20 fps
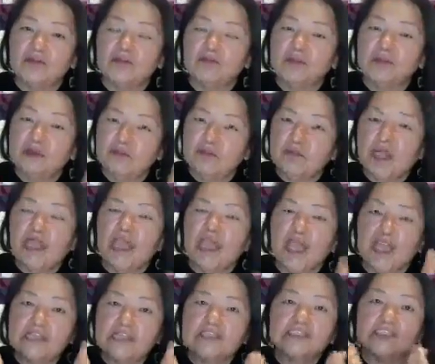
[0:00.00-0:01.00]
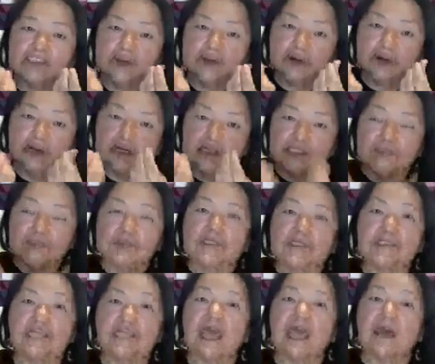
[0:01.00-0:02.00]
But my hands started to
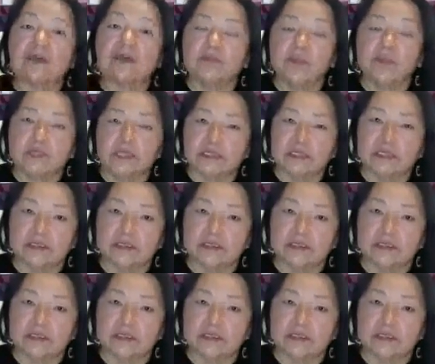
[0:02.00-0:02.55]
adapt.